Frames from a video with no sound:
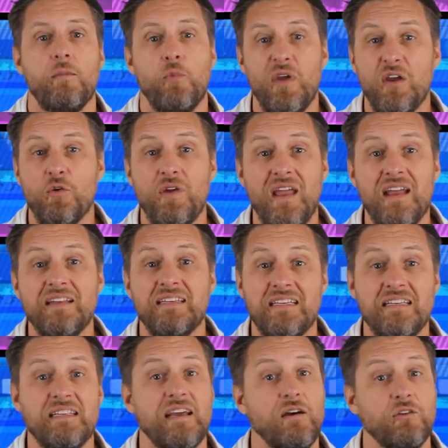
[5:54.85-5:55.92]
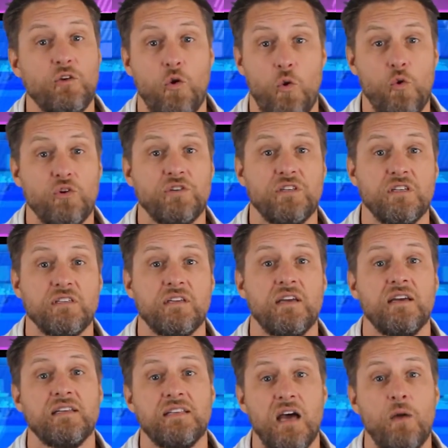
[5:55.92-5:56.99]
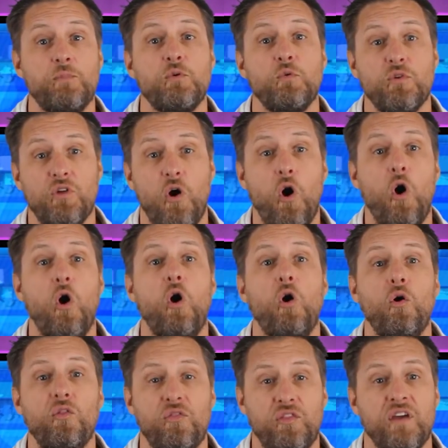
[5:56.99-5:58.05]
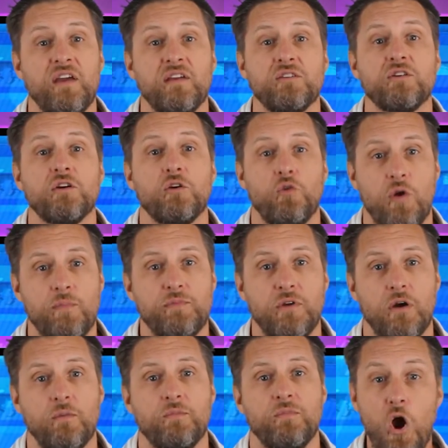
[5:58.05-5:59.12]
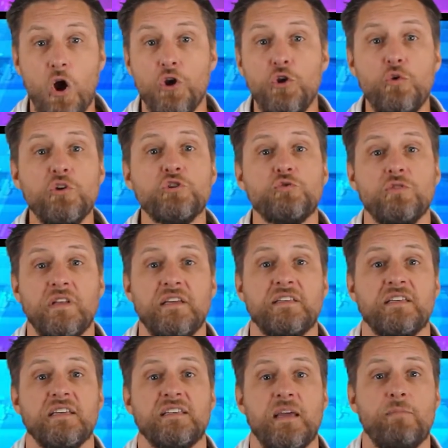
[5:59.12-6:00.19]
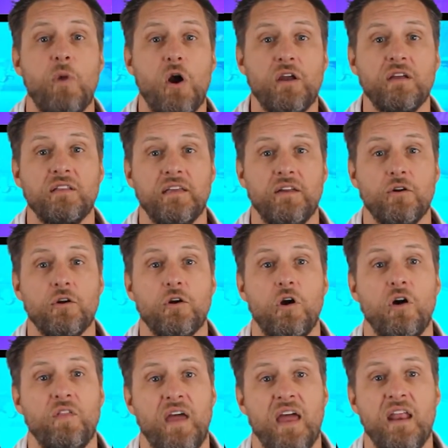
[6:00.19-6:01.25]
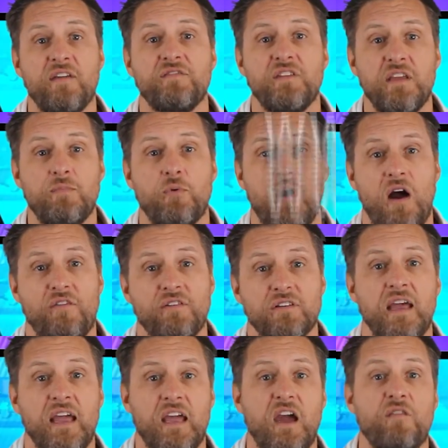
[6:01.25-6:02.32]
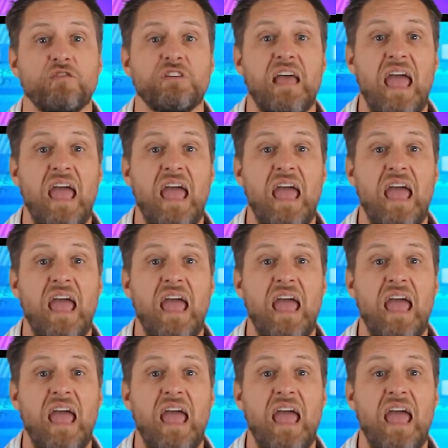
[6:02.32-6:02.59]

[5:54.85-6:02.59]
we create detailed courses to help you with all things crypto. Our newest release is a market leader called NFTProfits. It covers